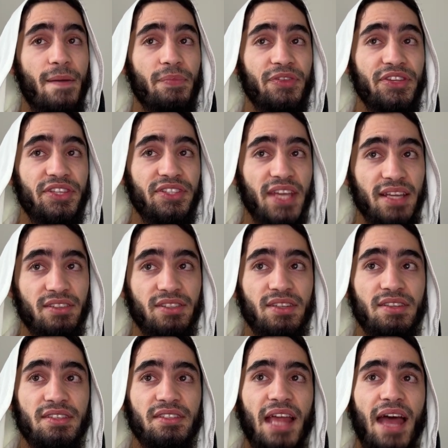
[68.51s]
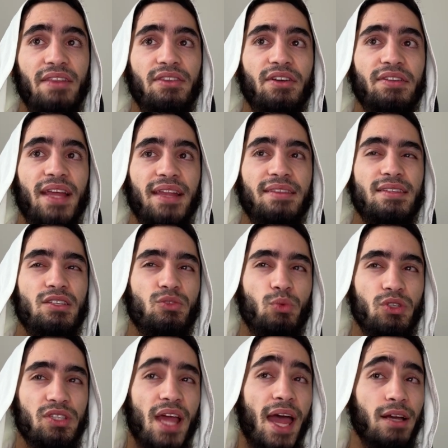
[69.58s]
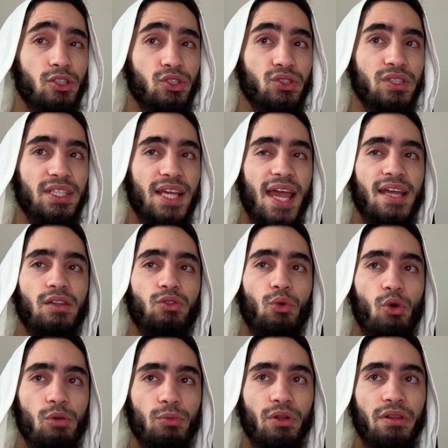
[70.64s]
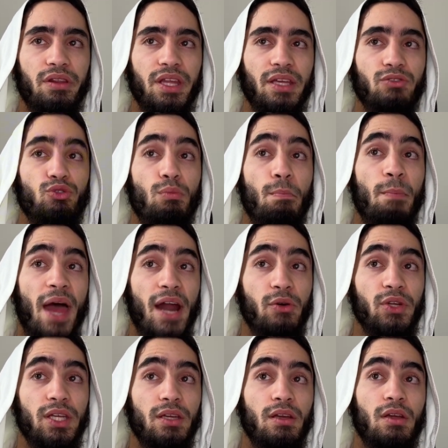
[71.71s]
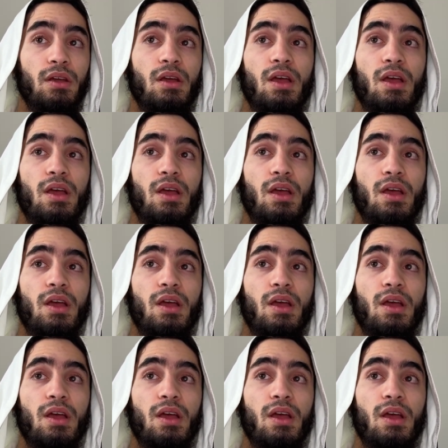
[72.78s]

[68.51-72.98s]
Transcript: This sets the standard that this was actually a normal thing to marry